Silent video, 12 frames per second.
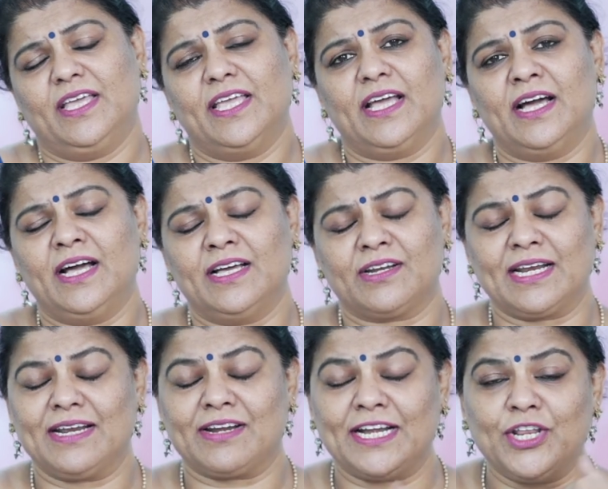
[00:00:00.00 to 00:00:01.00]

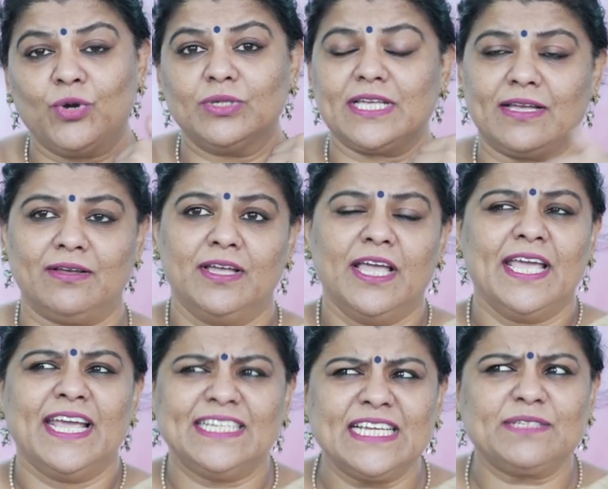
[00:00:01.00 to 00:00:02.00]

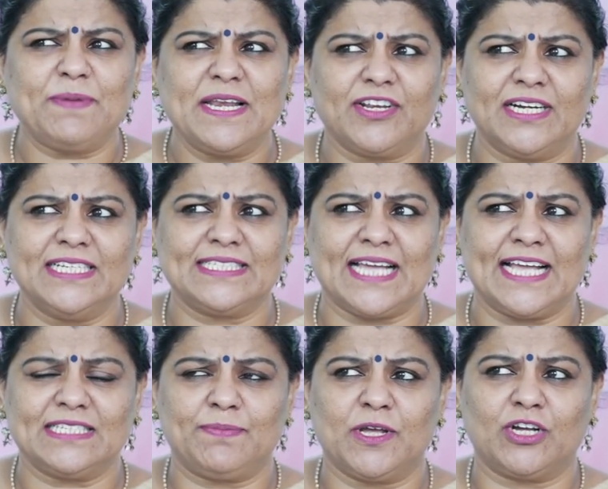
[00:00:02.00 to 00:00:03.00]
It has been
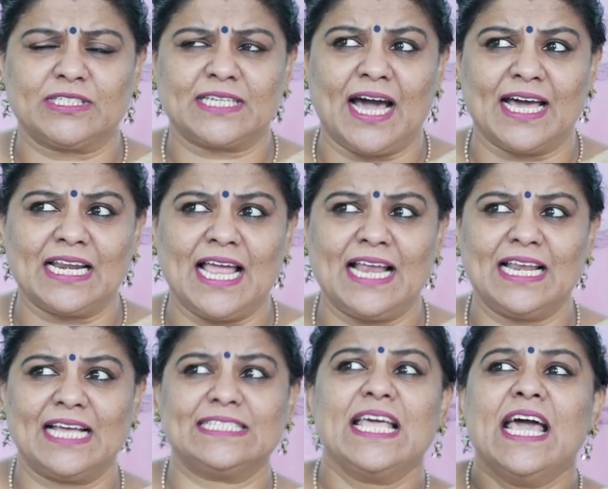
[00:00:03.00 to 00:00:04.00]
criticized because Carlyle has